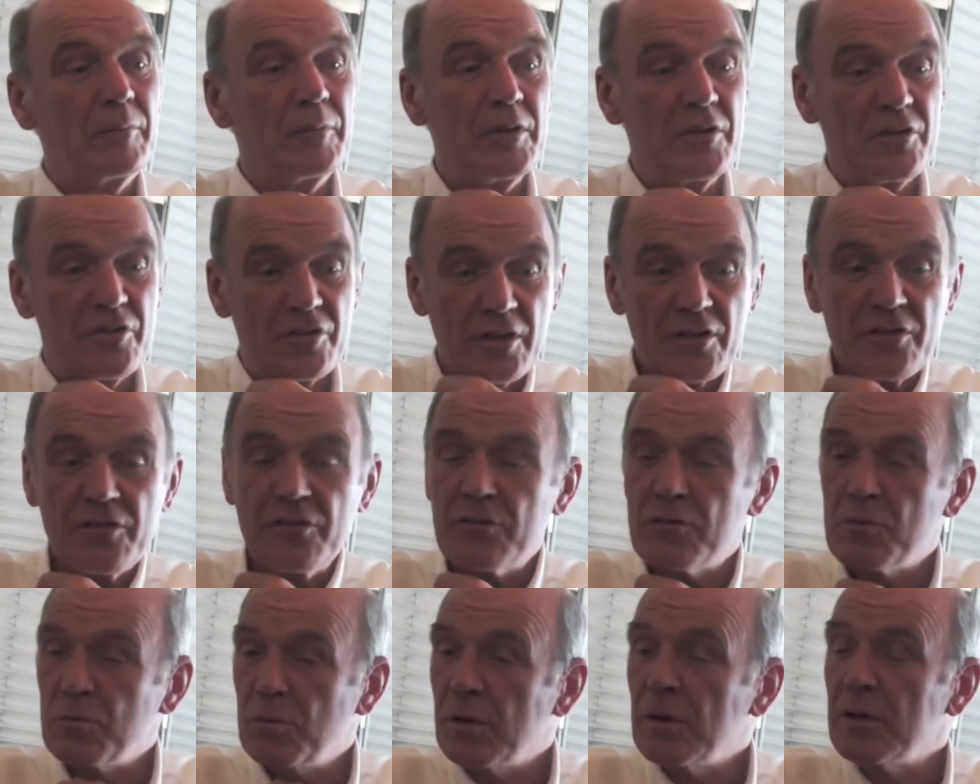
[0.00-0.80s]
just
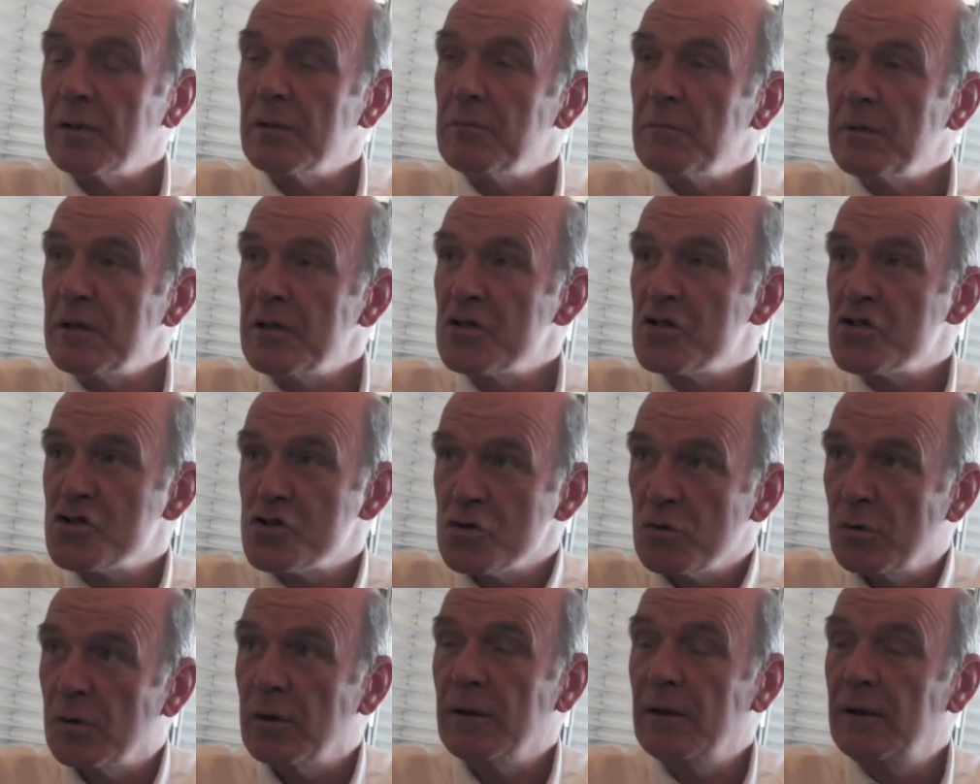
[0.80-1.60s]
want to make
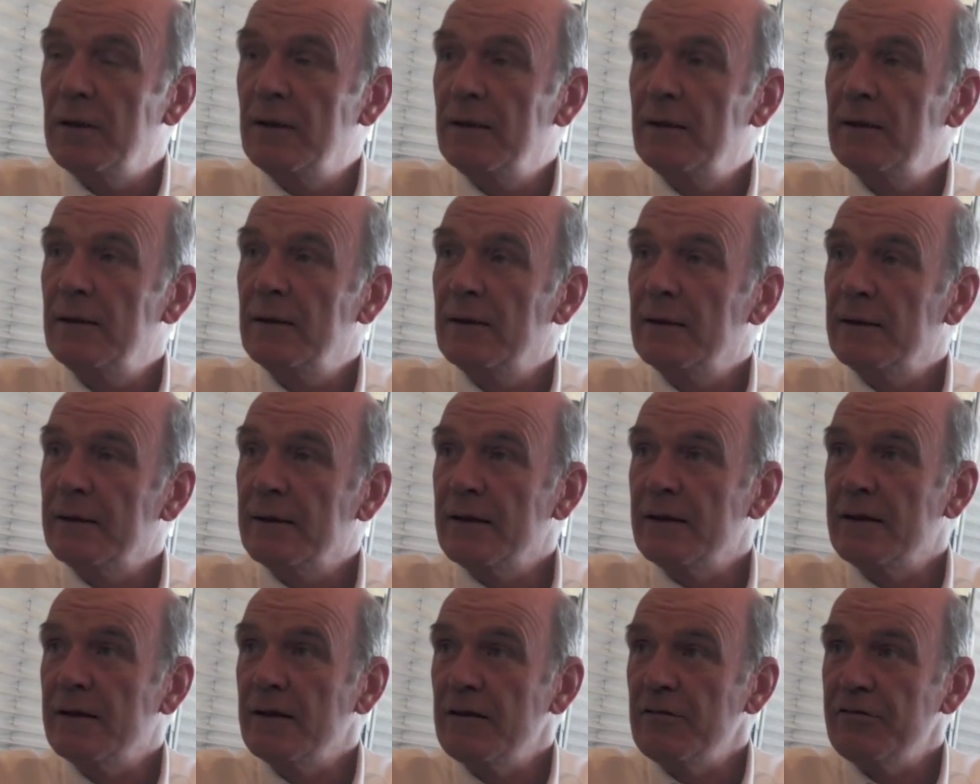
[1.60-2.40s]
sure
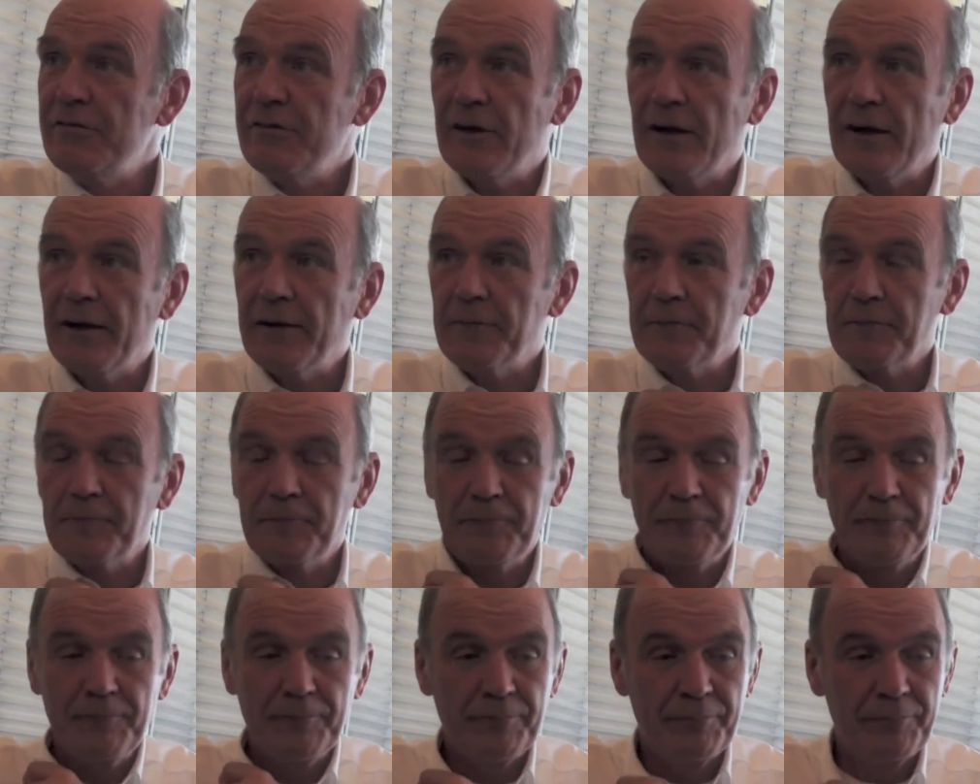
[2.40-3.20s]
that they are fine.
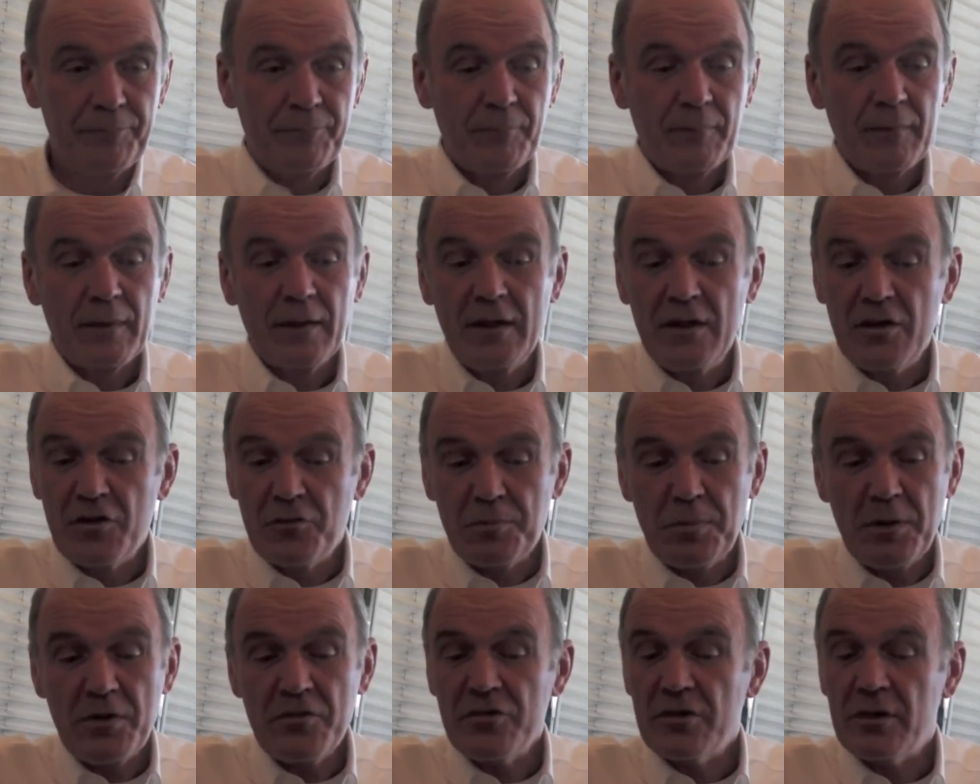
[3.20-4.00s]

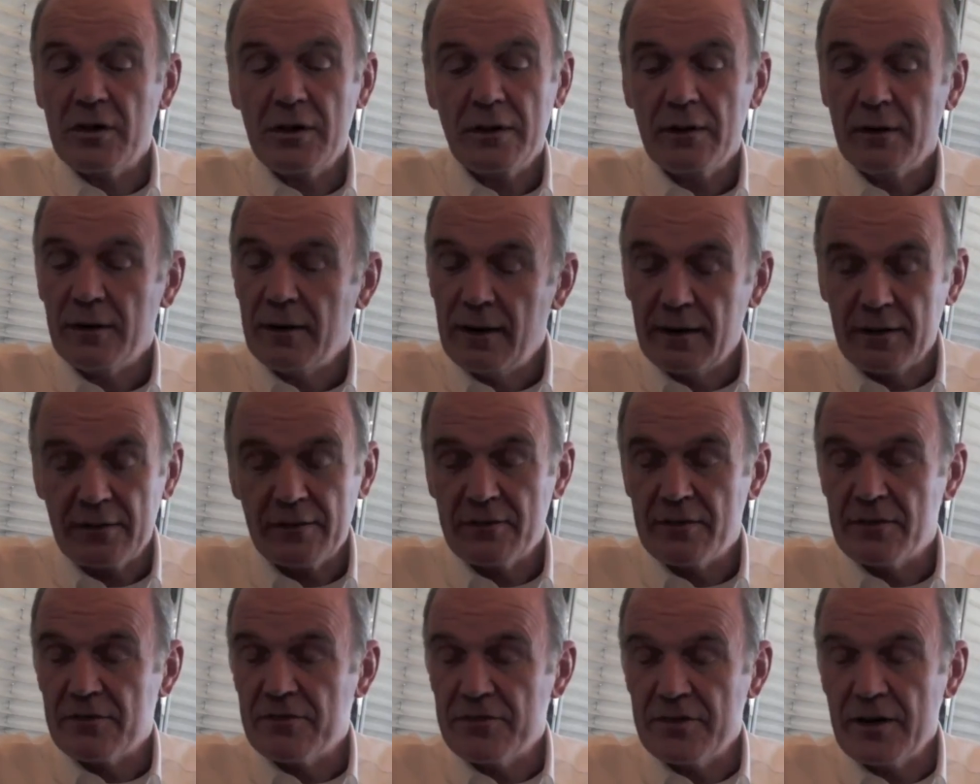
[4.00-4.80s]
Especially
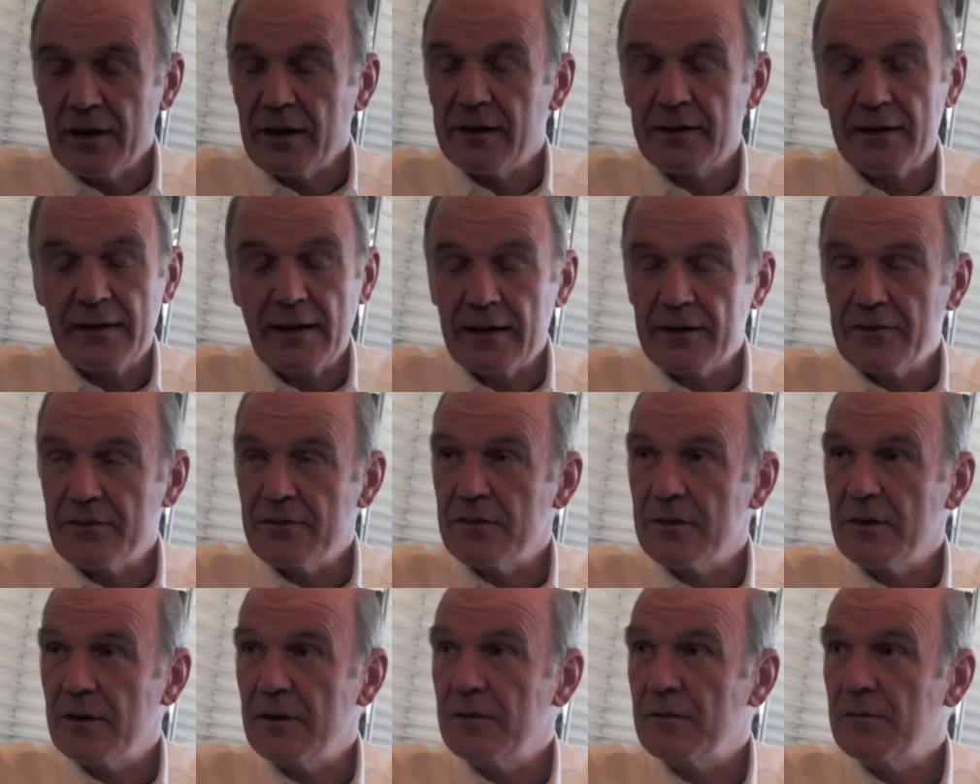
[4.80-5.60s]
at the second
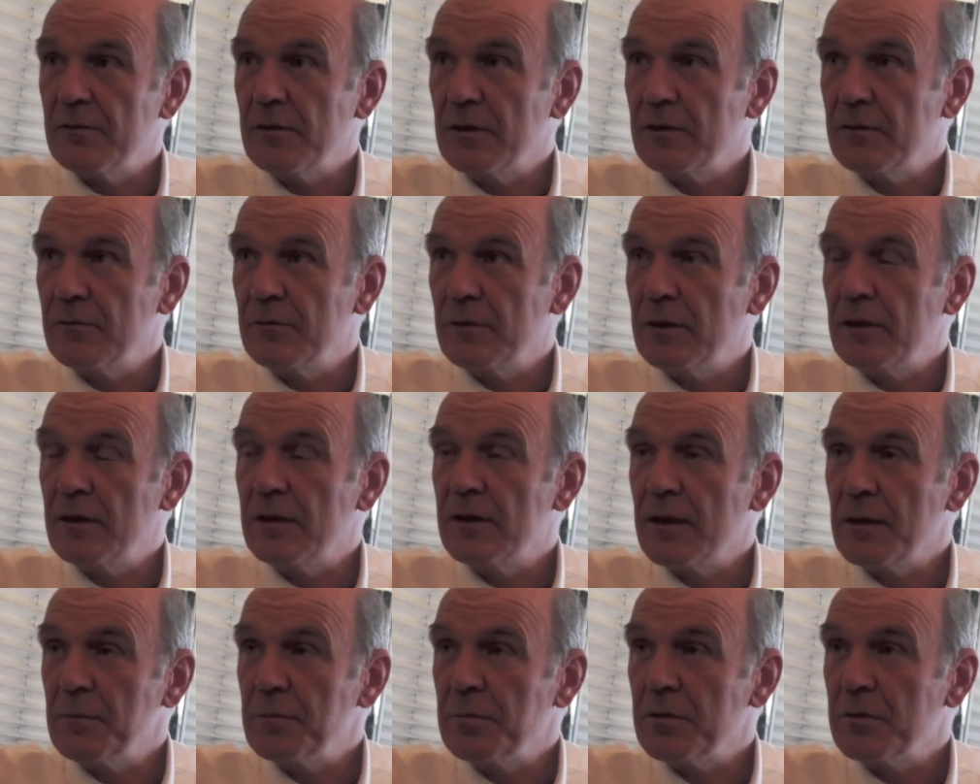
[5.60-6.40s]
accident, when it
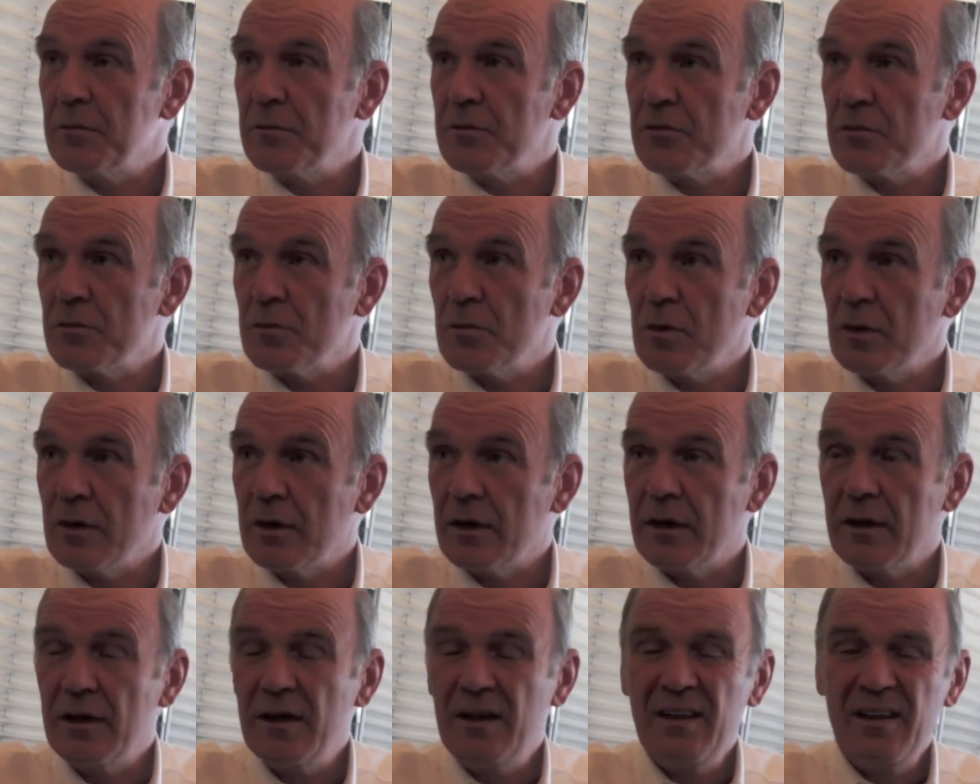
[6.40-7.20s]
happened with
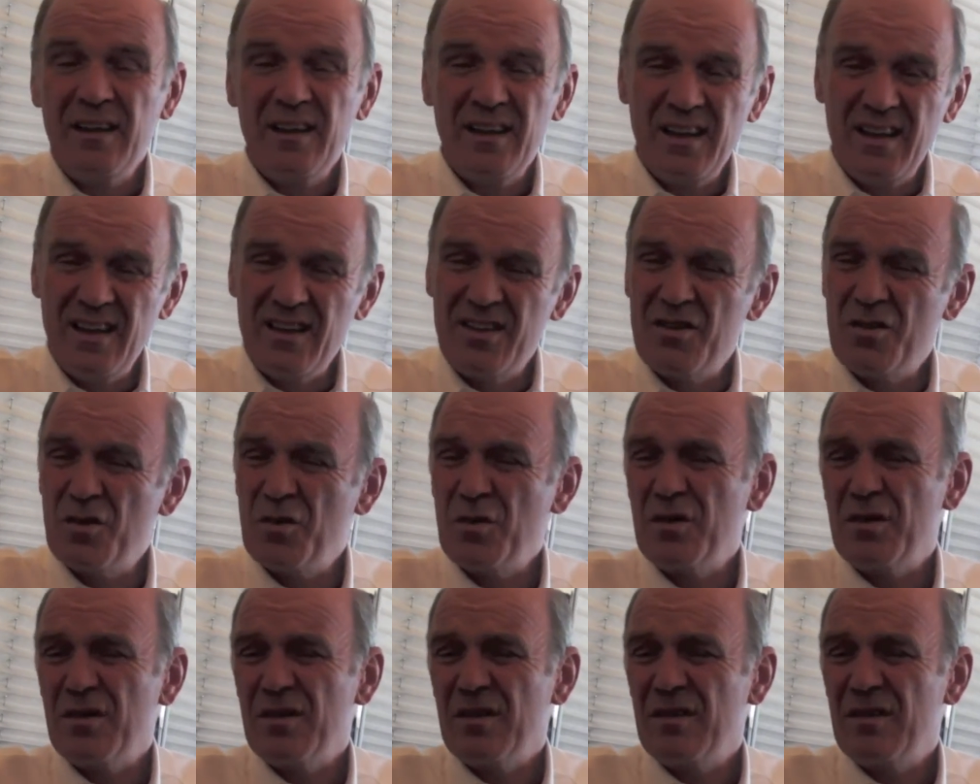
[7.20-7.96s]
Rocky, it took